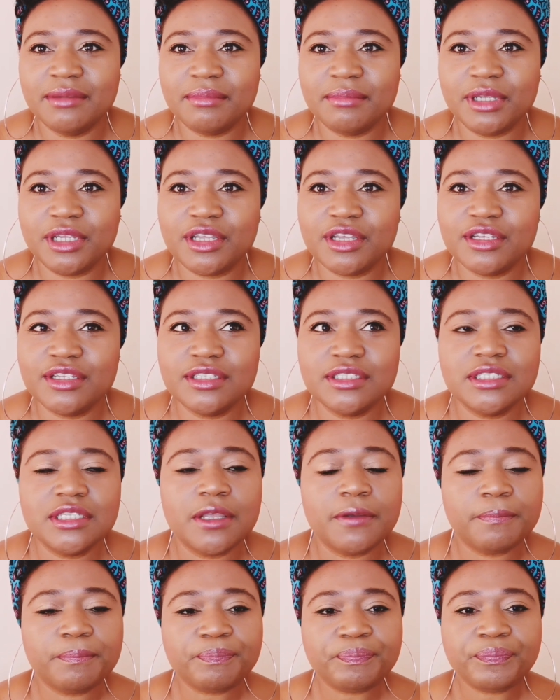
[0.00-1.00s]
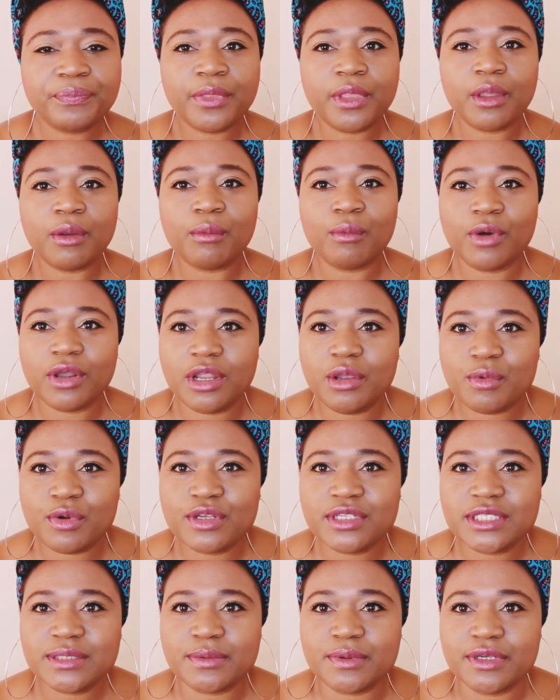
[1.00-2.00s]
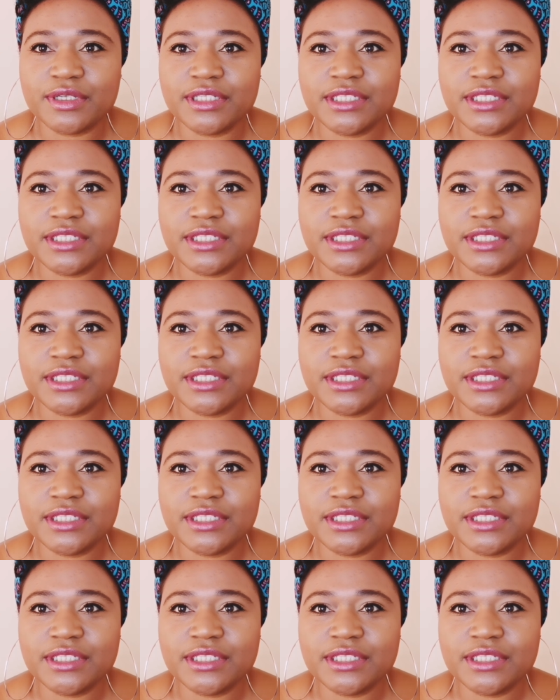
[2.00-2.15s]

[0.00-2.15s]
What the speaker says: Because what it was